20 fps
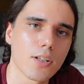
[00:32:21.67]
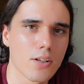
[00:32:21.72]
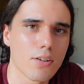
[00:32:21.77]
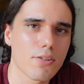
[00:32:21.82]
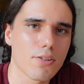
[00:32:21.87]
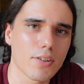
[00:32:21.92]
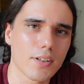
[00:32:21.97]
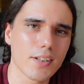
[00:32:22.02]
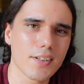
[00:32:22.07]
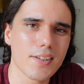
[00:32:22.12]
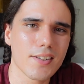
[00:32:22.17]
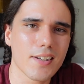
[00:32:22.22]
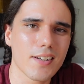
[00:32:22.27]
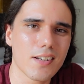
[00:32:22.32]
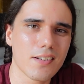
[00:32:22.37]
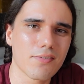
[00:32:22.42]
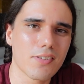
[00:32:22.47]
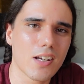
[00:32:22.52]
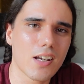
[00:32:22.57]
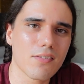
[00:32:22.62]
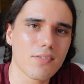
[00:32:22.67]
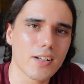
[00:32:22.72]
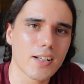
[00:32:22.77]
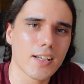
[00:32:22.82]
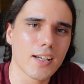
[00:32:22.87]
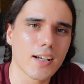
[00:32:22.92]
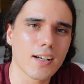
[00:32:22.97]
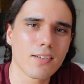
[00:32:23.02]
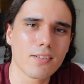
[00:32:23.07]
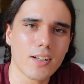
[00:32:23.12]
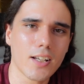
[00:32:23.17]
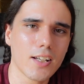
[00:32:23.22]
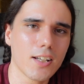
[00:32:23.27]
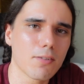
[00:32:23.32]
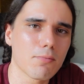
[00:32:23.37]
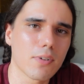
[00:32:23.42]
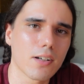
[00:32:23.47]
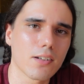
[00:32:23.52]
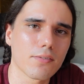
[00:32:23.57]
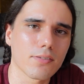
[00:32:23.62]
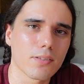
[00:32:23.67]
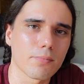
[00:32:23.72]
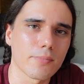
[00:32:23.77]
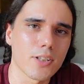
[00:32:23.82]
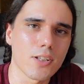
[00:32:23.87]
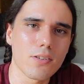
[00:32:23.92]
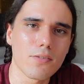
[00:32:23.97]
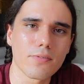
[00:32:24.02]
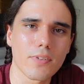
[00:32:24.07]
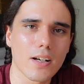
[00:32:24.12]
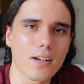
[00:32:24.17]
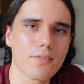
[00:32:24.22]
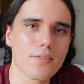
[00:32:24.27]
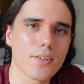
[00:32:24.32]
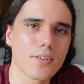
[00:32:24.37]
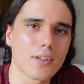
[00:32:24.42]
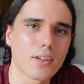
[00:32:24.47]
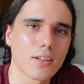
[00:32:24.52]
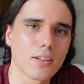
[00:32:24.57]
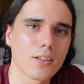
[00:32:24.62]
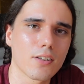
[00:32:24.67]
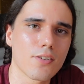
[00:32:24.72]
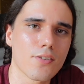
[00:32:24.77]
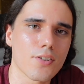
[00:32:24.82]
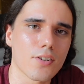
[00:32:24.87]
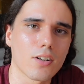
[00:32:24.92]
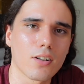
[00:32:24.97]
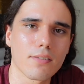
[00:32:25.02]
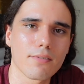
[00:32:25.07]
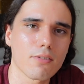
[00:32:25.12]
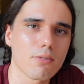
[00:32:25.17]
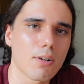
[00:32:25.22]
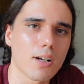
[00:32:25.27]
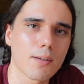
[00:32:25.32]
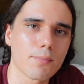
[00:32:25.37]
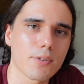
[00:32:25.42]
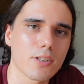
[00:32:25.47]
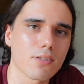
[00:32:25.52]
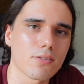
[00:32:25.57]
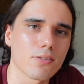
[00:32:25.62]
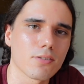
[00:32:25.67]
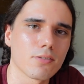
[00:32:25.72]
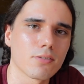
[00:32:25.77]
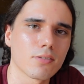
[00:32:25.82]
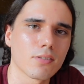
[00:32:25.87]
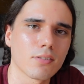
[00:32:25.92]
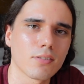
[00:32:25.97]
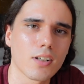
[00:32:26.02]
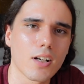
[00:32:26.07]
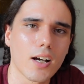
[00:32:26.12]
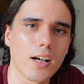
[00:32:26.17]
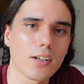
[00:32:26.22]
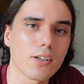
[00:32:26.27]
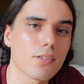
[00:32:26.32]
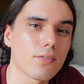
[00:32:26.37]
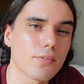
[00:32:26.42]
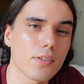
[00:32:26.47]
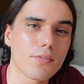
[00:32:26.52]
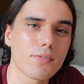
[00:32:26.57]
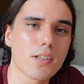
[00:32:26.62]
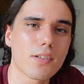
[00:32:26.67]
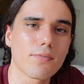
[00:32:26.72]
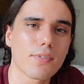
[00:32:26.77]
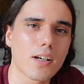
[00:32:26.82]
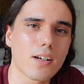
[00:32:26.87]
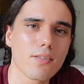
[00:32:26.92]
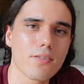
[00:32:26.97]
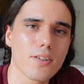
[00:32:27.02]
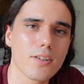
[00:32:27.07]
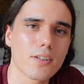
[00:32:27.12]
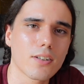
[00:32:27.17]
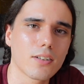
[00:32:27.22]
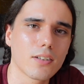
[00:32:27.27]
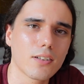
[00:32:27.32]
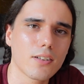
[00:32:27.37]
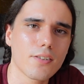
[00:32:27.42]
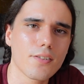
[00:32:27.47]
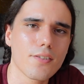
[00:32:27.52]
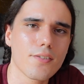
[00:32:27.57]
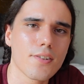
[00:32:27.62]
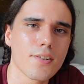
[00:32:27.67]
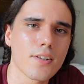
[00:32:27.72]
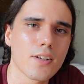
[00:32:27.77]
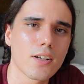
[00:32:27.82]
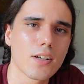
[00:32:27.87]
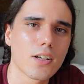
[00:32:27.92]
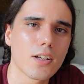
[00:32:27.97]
So I'd say if you have an account anywhere from $2,000 all the way up to $150,000,